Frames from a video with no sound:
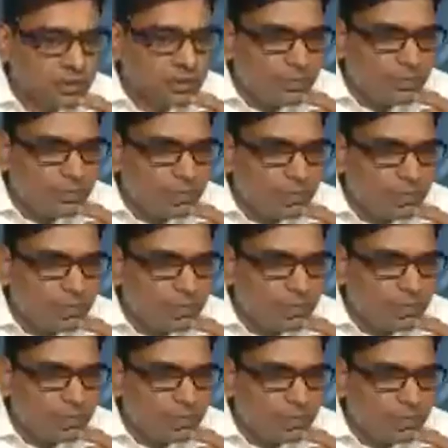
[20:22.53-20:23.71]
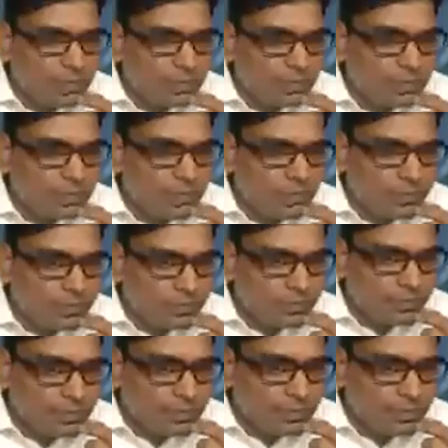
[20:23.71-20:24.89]

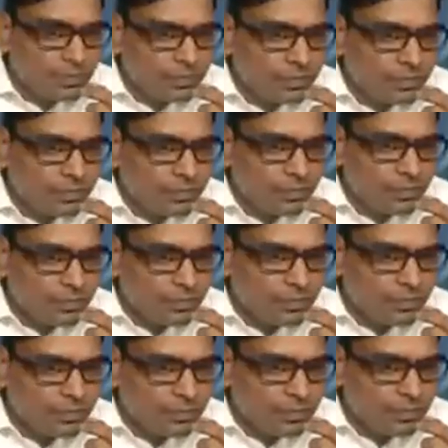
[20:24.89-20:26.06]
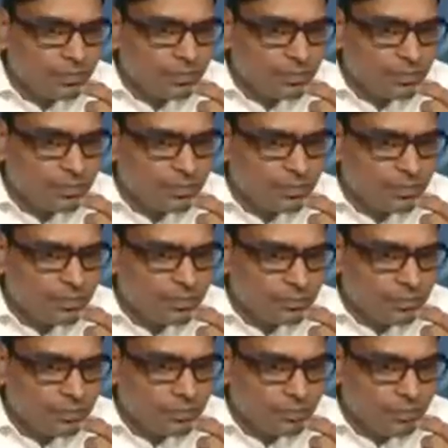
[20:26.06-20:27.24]

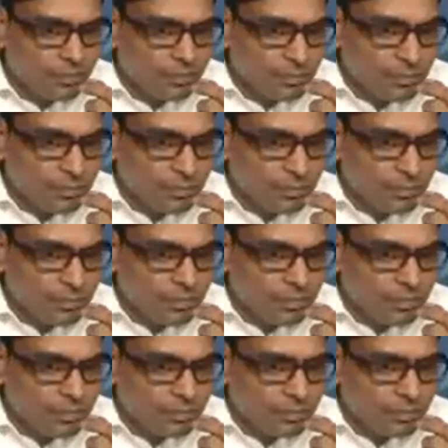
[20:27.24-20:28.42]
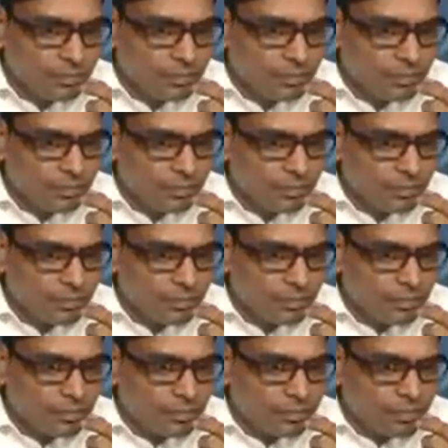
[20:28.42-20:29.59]

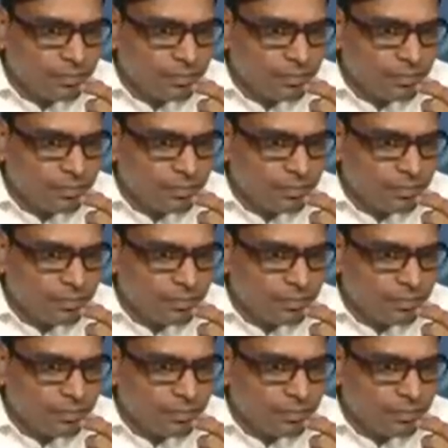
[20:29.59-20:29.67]
This person isn't speaking.